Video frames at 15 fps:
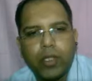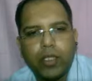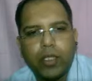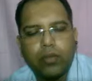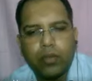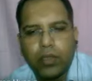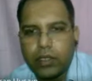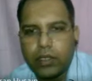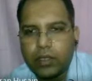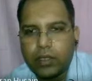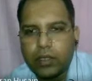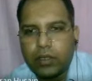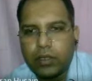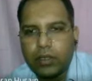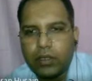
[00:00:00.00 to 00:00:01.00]
infections.
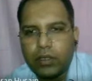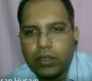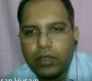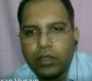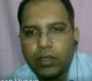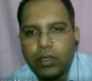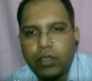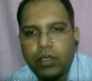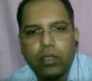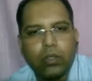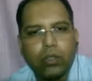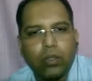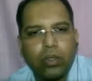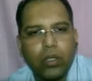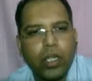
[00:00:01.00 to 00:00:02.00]

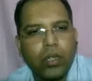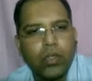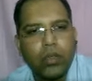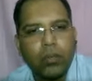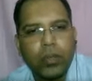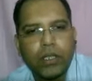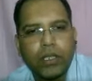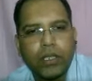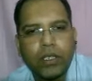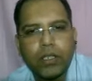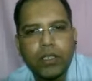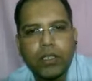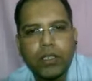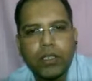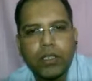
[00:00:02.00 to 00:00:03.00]
So, if the person
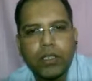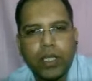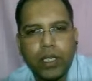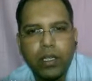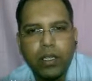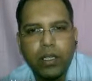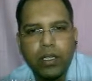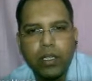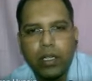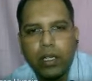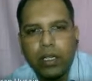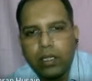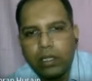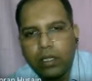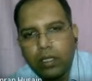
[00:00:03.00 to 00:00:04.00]
is healthy and
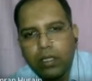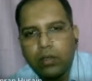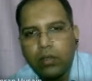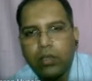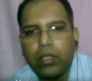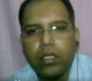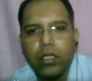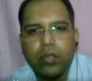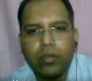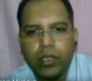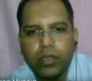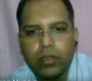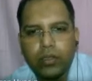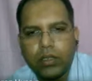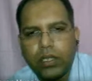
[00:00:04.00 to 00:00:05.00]
he got the
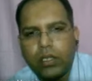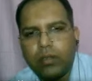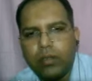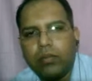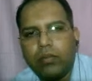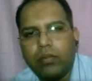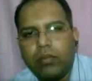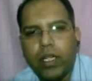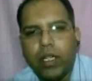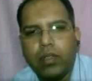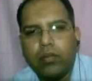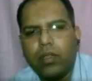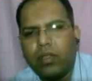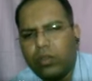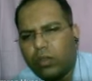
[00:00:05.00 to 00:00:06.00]
infection, he might
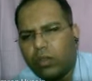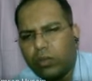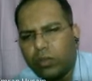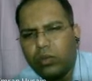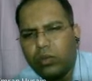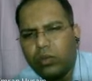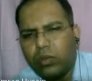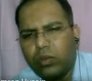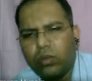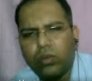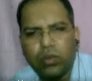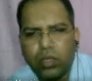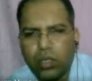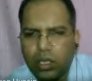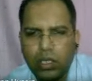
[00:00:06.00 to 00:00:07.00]
have one or two
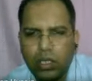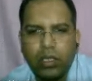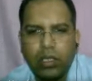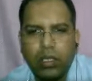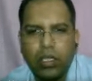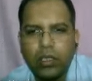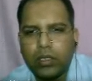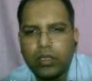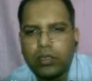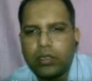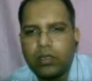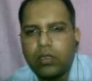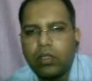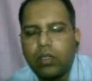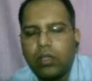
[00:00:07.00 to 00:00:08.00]
lesions
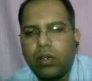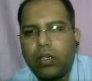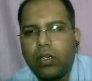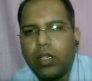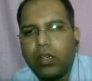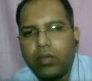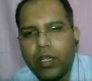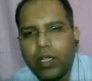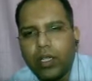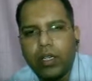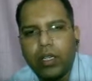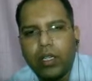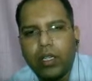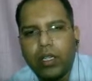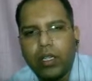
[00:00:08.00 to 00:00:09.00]
or infected
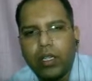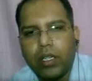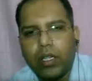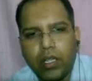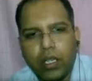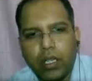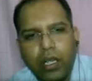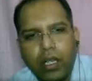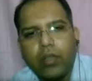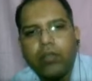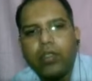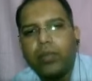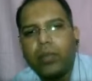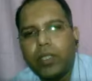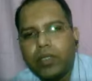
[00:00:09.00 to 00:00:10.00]
area. If the
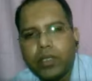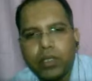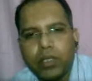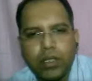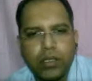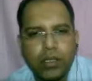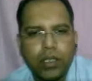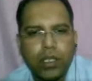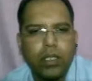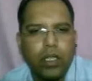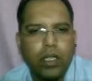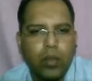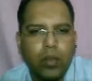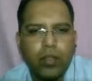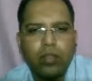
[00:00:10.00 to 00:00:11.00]
person is
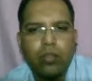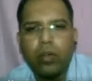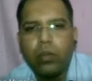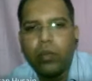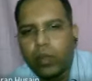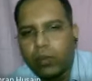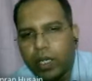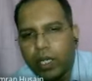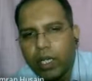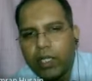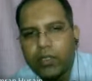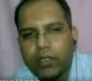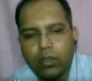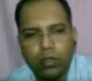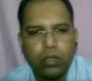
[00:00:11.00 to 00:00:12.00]

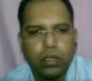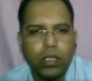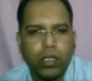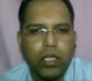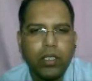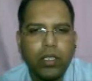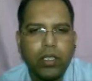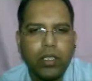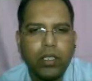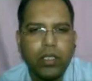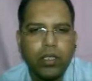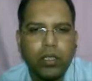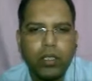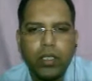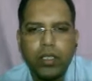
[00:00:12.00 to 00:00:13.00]
immunocompromised or
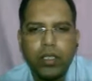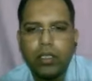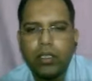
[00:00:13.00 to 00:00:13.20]
elderly